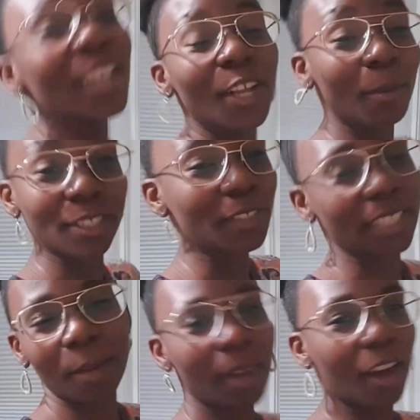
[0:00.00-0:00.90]
No, but seriously,
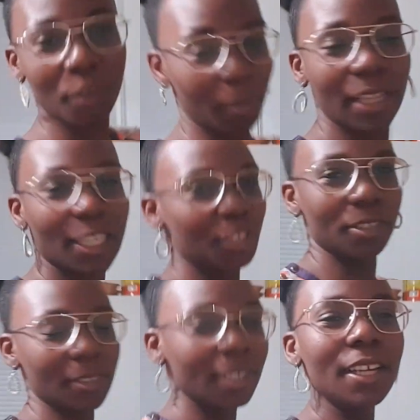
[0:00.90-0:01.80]
I'm laughing, but that's
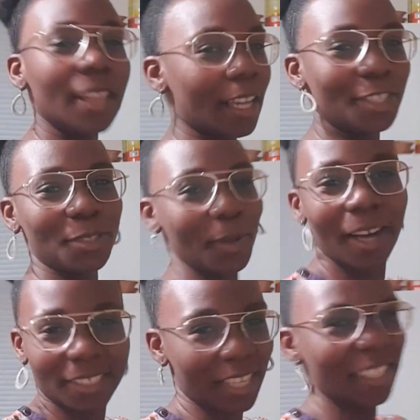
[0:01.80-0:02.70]
true. That's true.
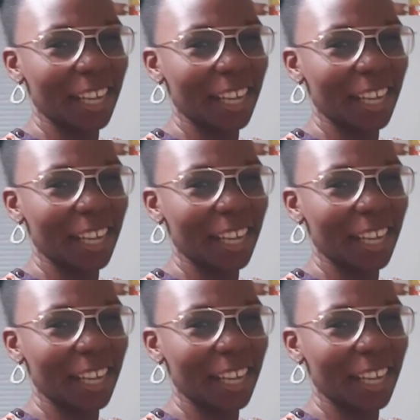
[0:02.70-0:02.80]
Ask any